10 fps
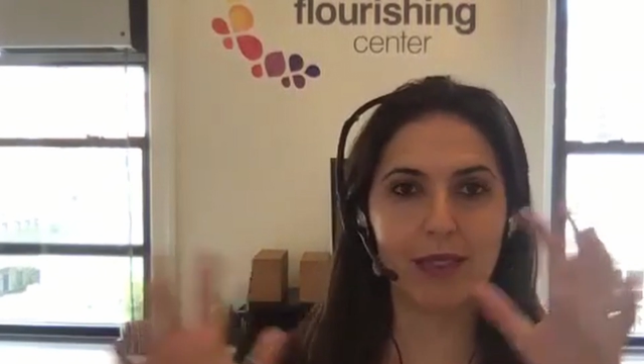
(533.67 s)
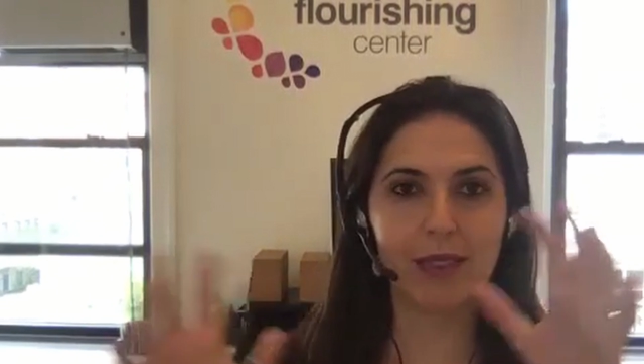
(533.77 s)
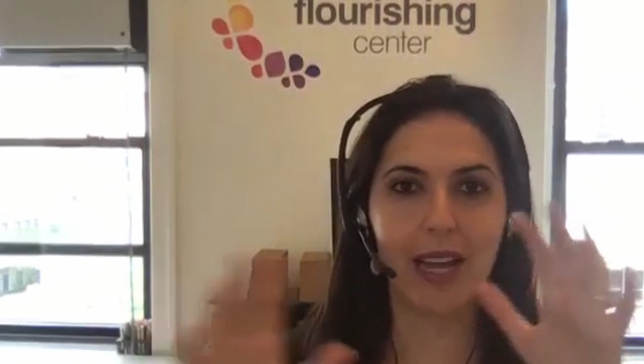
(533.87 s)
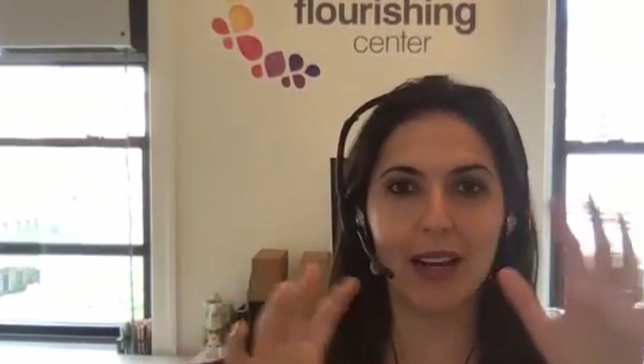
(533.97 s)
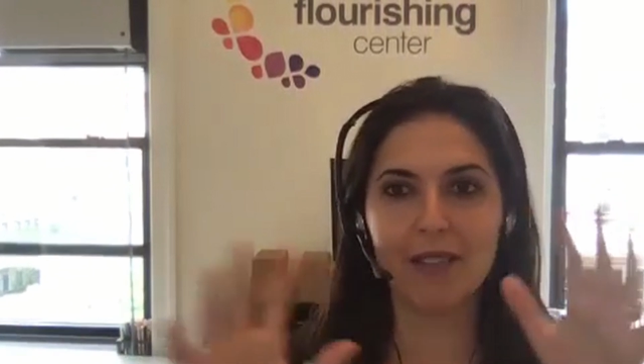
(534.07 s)

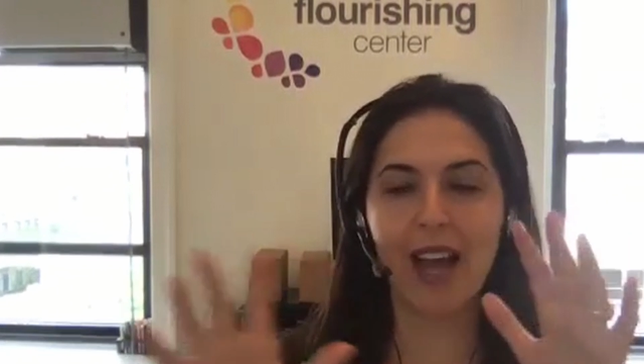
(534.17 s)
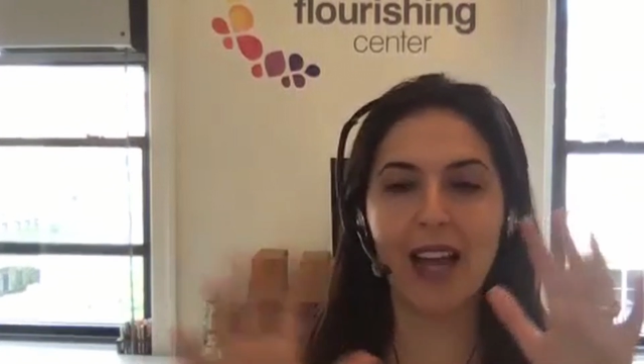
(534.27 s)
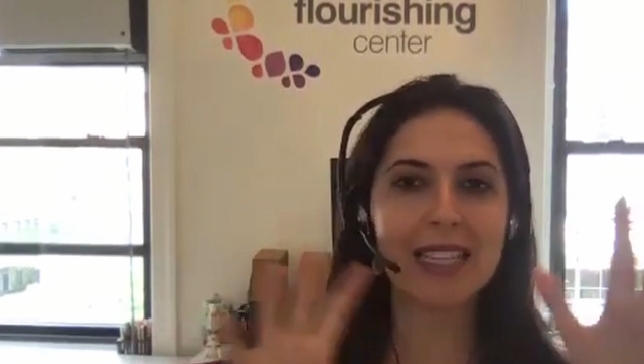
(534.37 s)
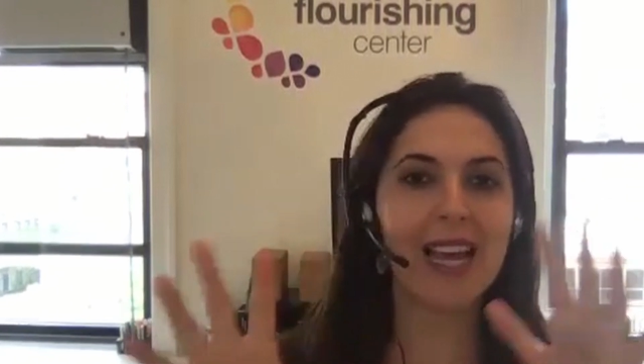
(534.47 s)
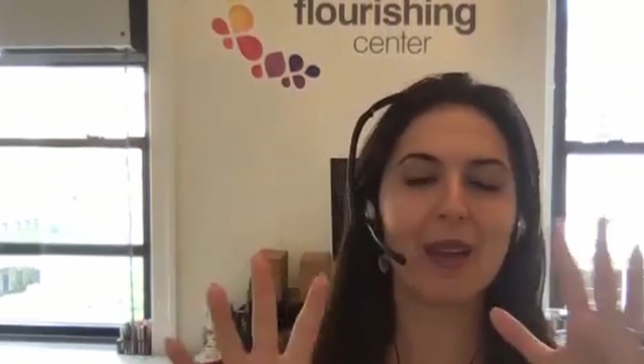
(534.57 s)
kind of
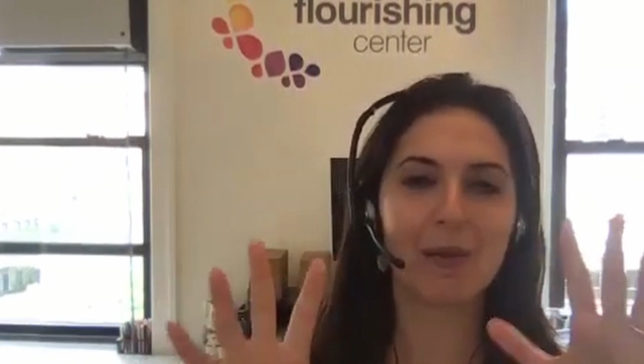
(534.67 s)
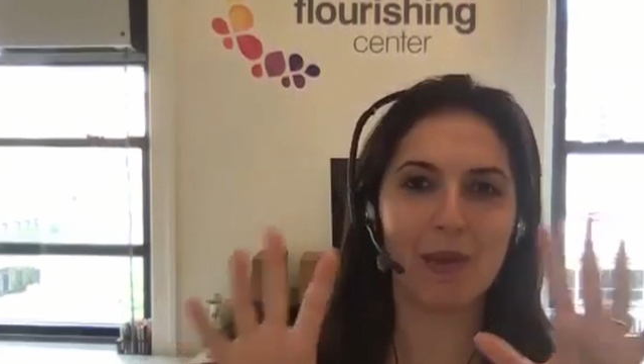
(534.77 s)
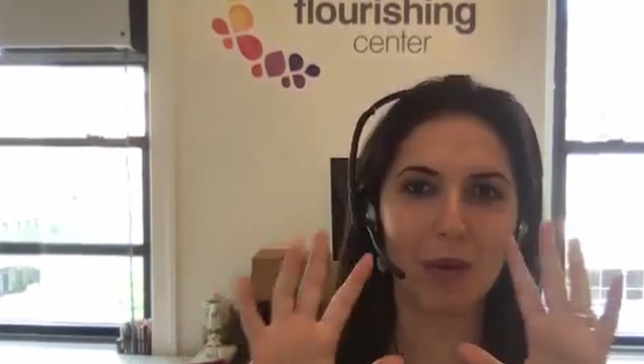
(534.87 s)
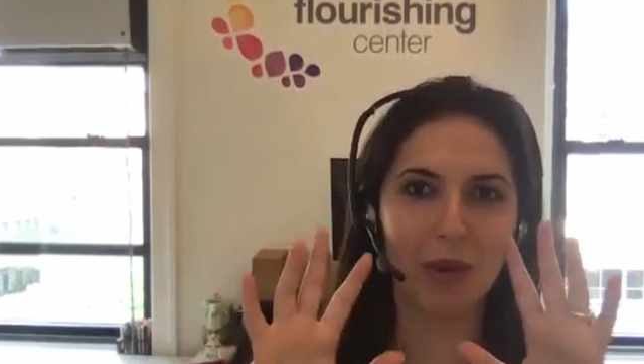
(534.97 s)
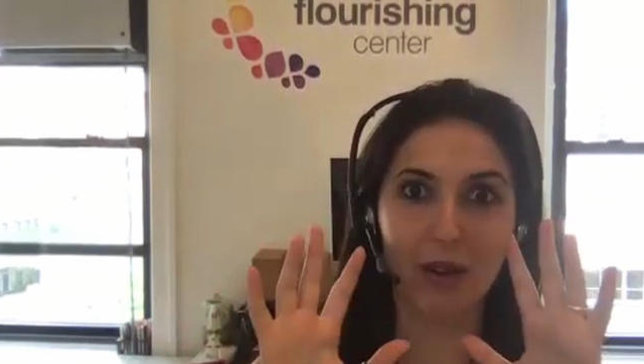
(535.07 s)
not tell them
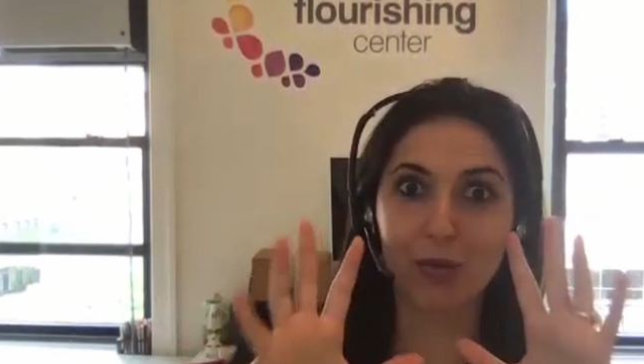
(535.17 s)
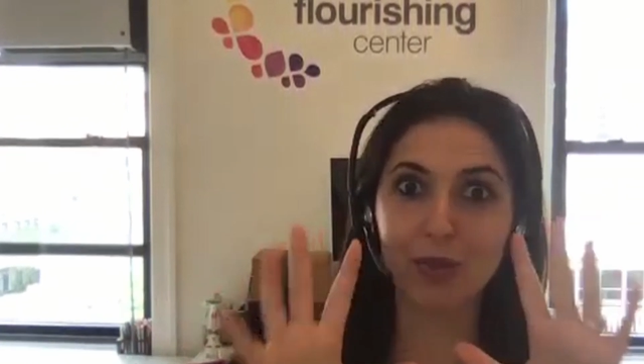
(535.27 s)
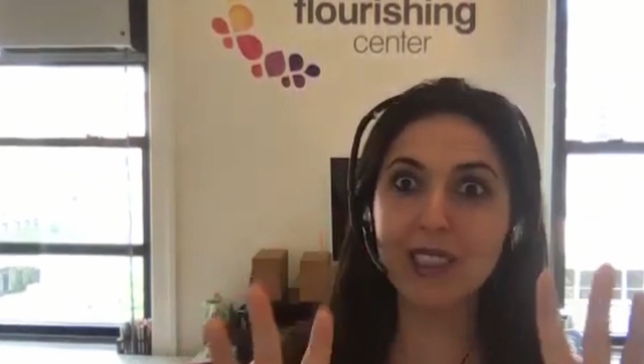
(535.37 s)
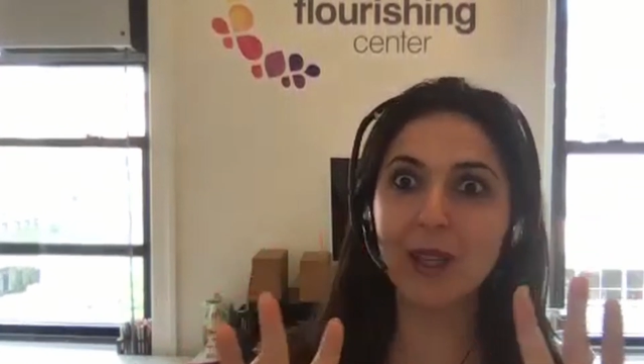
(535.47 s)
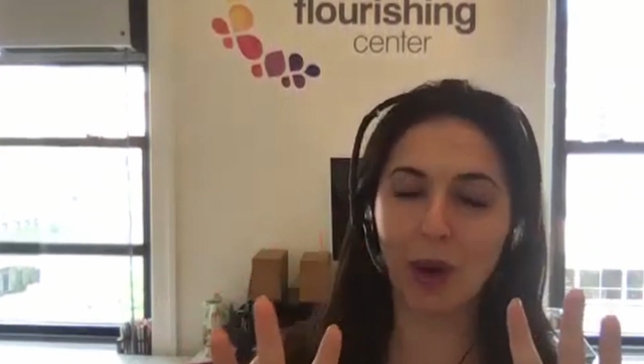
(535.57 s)
that what I
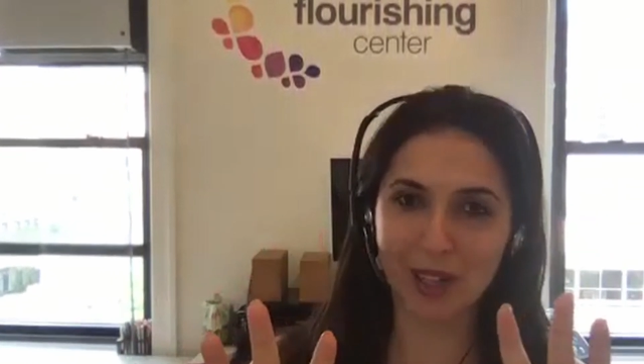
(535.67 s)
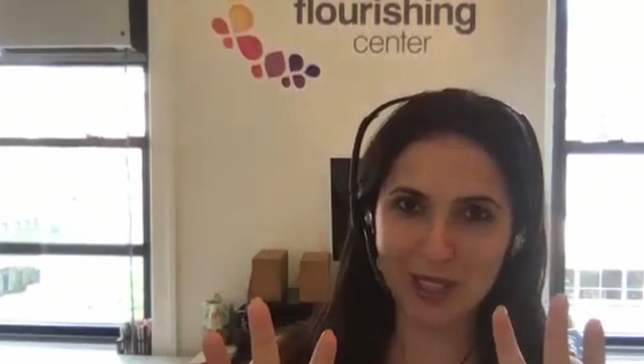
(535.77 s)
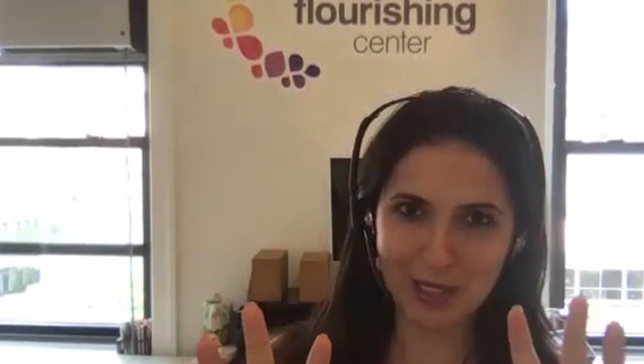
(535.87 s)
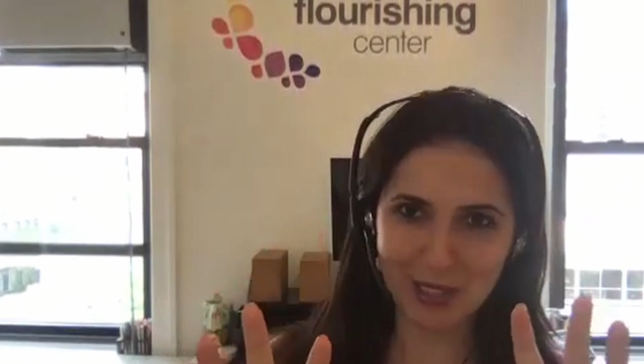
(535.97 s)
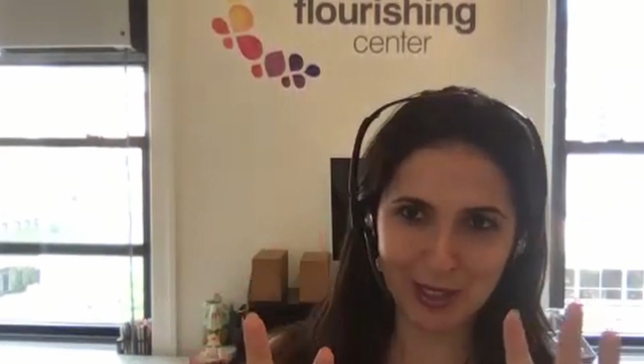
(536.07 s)
really wanted
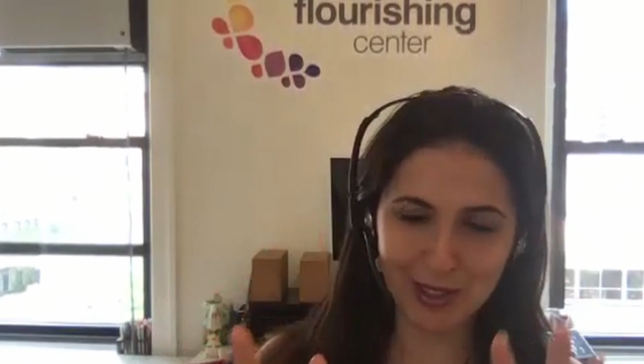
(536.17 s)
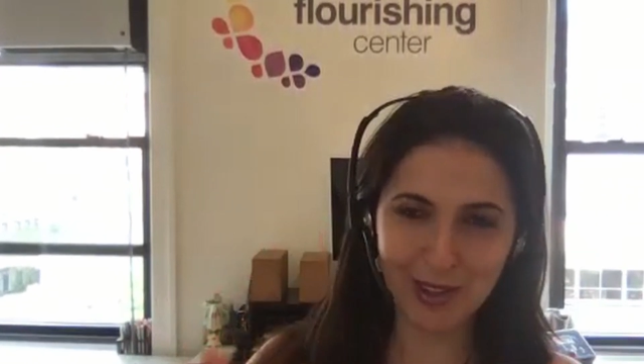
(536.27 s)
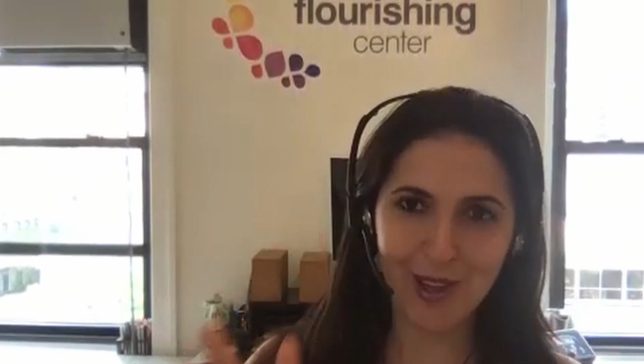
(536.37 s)
to do